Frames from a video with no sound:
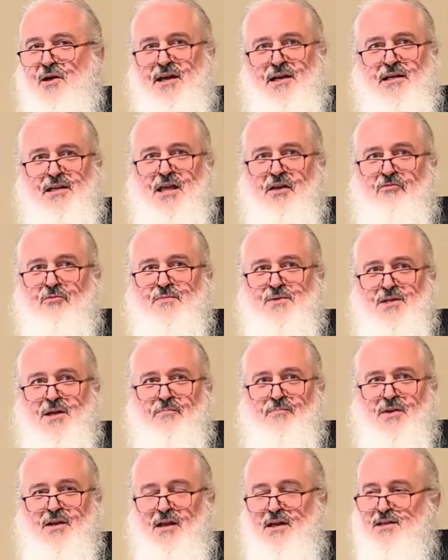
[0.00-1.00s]
so I could give them
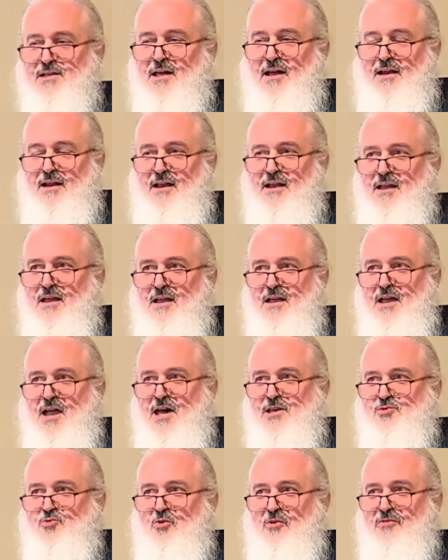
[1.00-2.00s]
something because I,
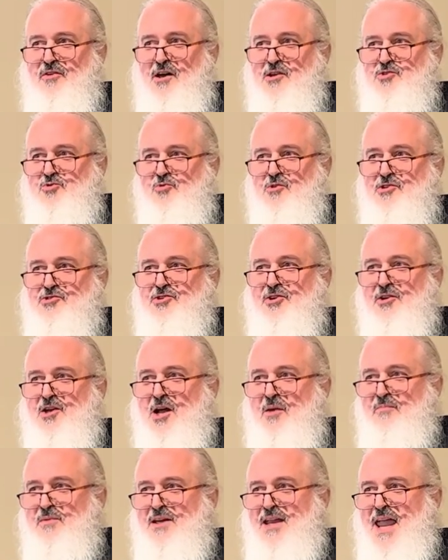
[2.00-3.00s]
as an Orthodox Christian,
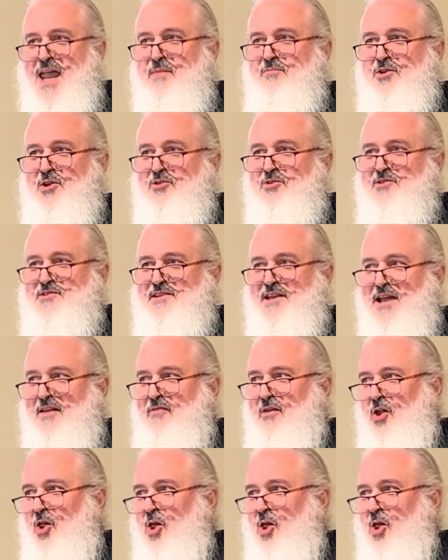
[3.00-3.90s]
come, came to understand